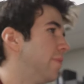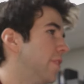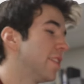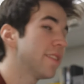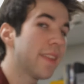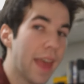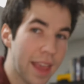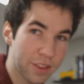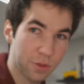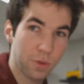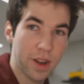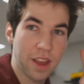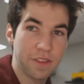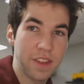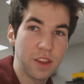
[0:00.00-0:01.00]
This last
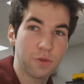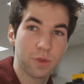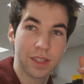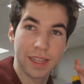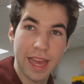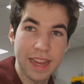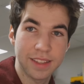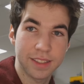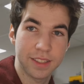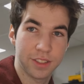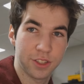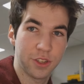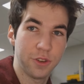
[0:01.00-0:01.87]
one I think relates